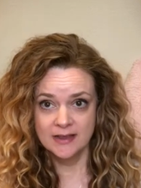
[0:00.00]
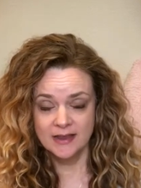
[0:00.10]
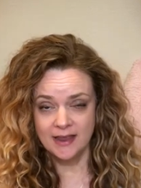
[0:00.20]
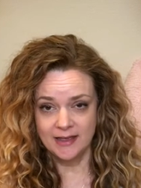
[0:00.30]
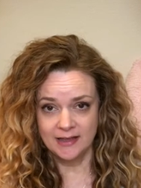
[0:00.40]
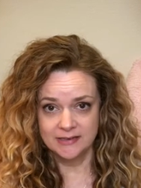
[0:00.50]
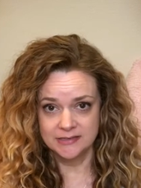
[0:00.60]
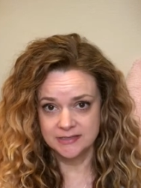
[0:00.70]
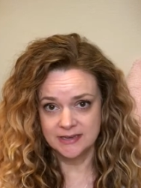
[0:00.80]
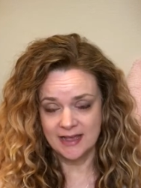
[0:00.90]

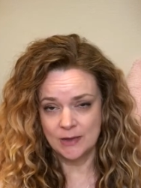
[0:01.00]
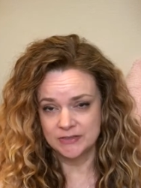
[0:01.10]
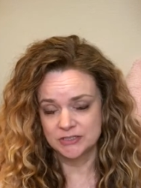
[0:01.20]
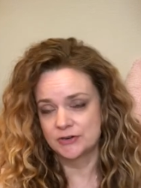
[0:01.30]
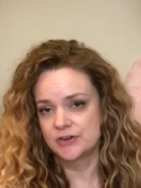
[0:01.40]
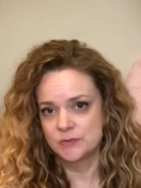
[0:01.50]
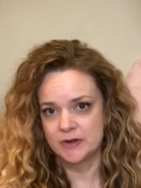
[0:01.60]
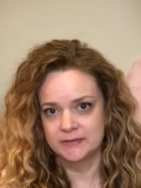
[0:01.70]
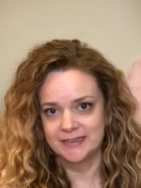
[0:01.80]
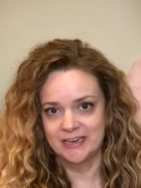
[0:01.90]
and how it started when I
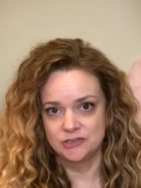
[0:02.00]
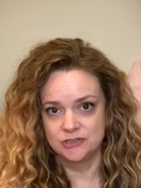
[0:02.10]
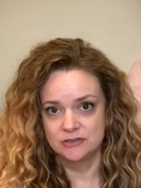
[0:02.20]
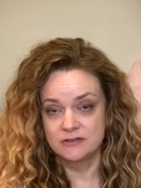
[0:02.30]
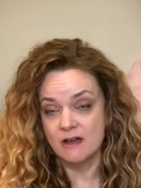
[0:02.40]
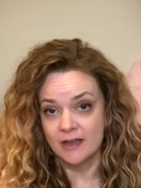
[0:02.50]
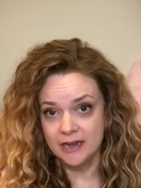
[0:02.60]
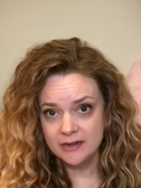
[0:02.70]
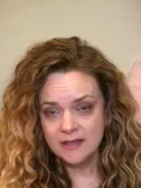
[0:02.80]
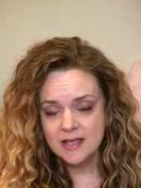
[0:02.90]
was age
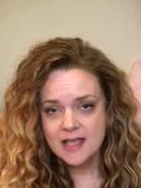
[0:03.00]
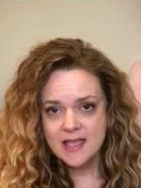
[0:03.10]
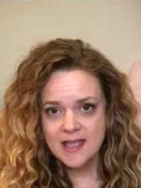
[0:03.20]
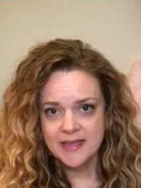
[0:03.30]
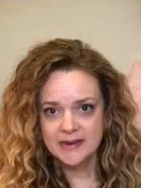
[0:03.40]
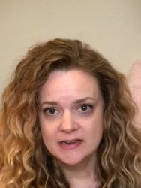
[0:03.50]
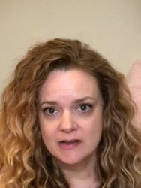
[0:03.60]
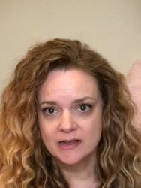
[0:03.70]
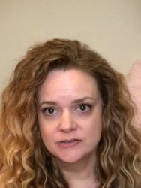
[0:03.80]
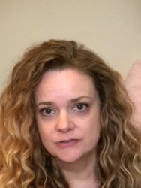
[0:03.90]
9, and I
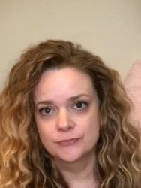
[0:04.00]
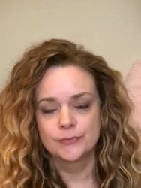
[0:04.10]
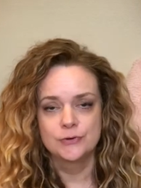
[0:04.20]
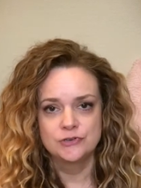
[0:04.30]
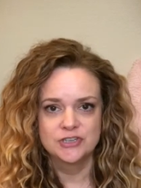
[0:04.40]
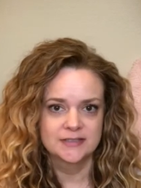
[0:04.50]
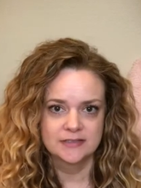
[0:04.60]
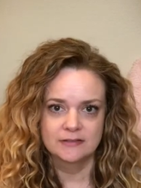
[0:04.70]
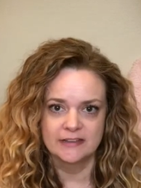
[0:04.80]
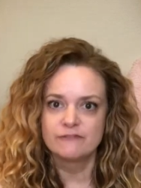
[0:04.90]
got through
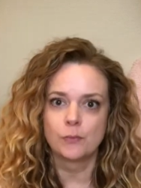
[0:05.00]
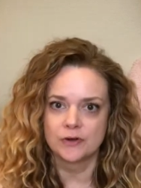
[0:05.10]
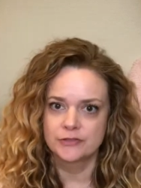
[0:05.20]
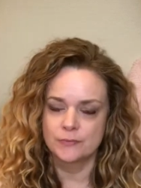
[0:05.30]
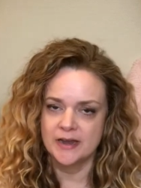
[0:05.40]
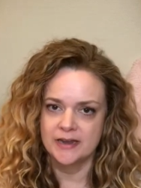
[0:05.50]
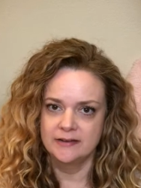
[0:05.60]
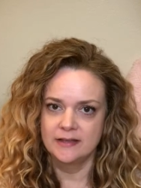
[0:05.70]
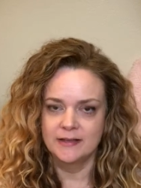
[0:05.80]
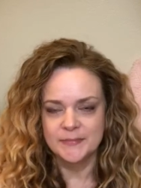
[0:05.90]
just like 4th
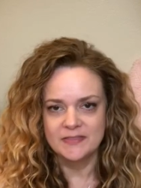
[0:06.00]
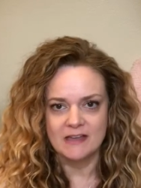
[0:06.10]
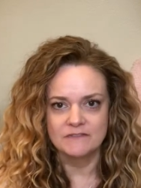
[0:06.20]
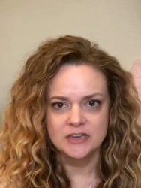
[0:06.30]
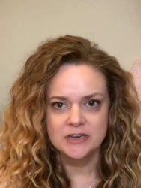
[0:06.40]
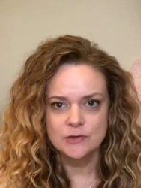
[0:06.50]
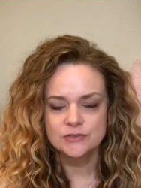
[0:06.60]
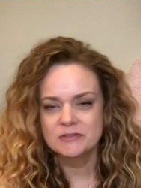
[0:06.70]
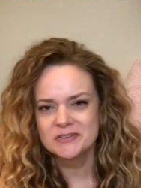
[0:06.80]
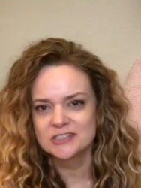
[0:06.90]
grade in that video.
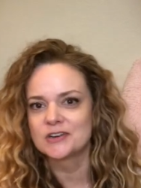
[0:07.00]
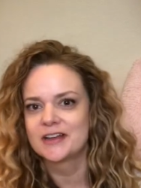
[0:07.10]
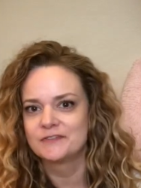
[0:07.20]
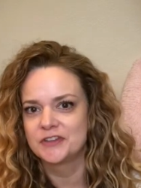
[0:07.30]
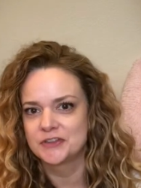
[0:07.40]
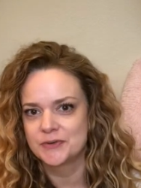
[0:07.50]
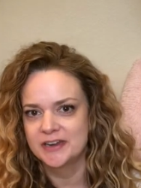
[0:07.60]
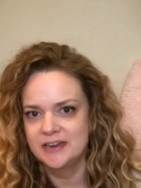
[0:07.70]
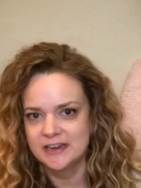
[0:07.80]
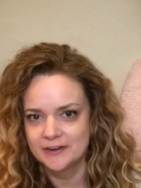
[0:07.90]
So I'm going to start at 5th
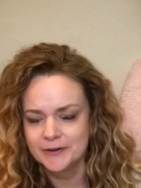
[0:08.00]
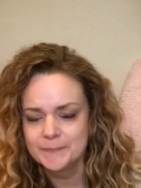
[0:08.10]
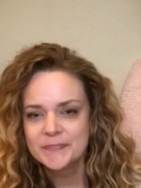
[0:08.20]
grade here.